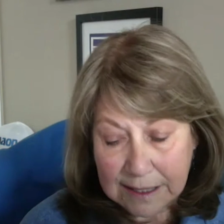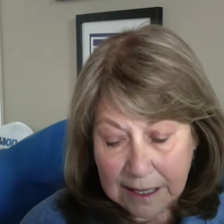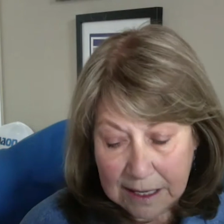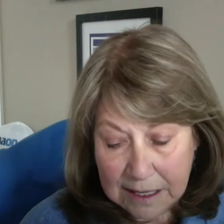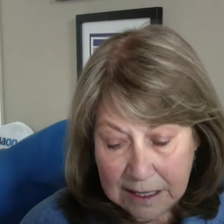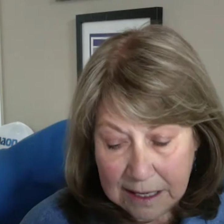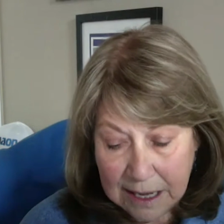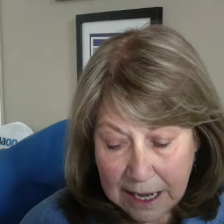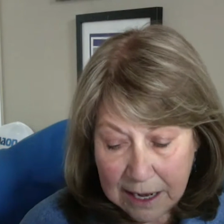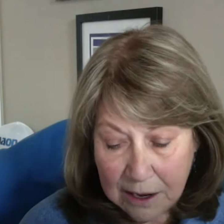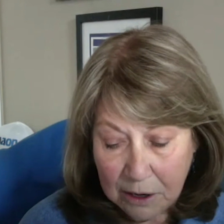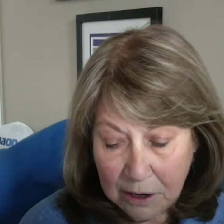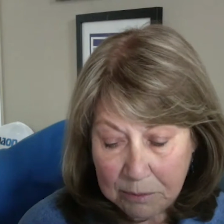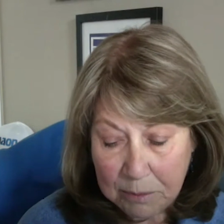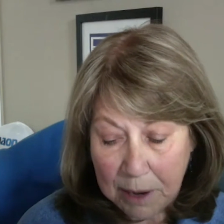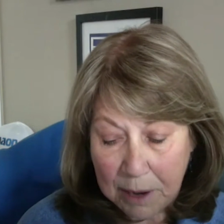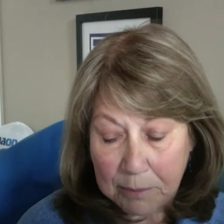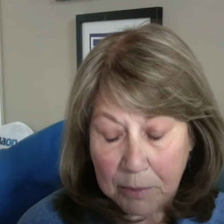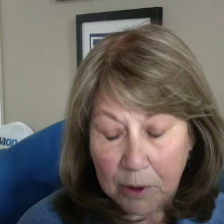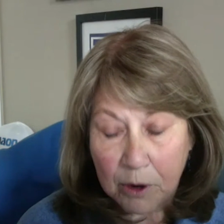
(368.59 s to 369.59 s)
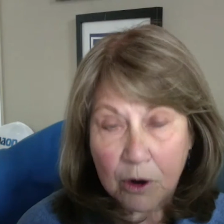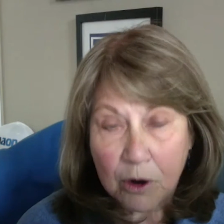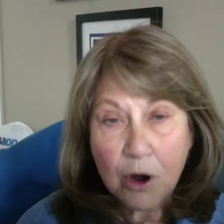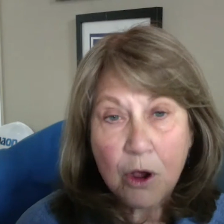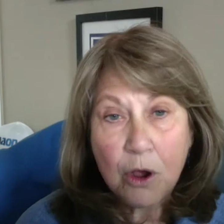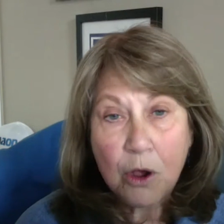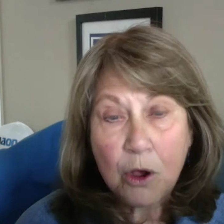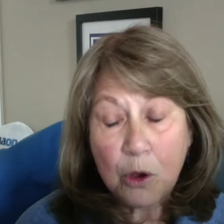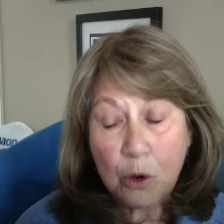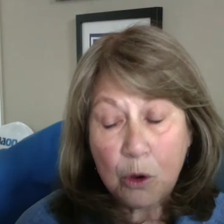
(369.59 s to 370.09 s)
a NAON member
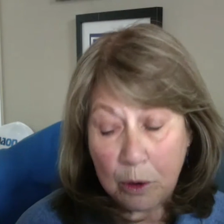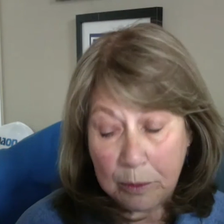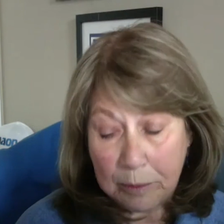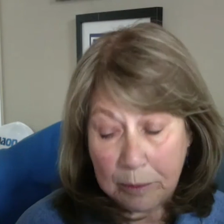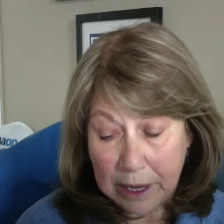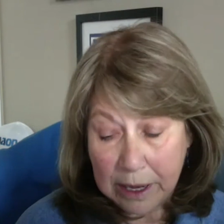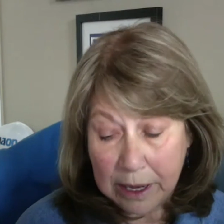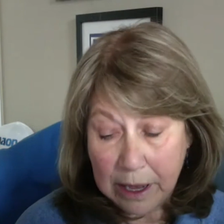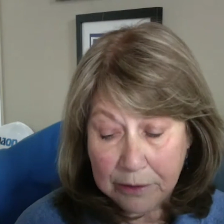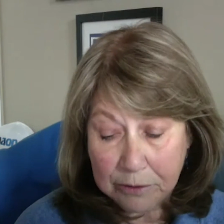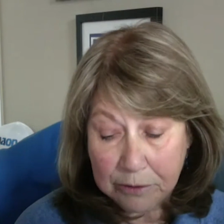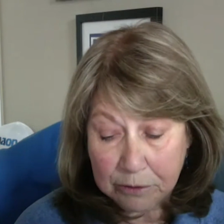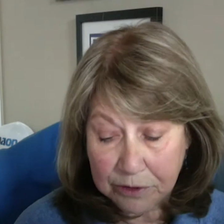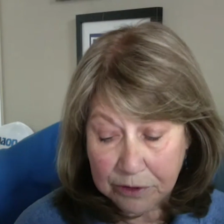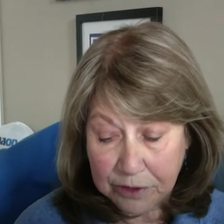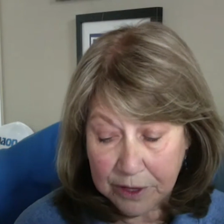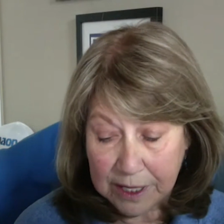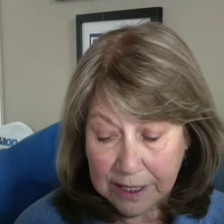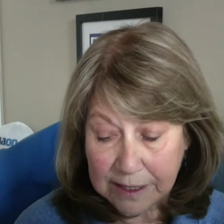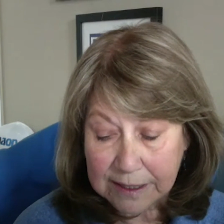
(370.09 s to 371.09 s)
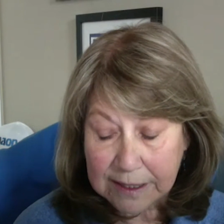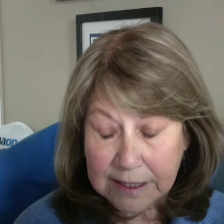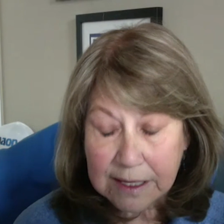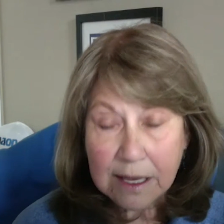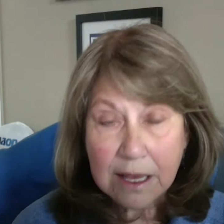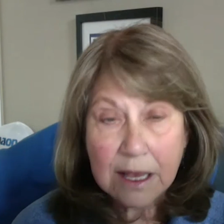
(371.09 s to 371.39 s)
who, among other things,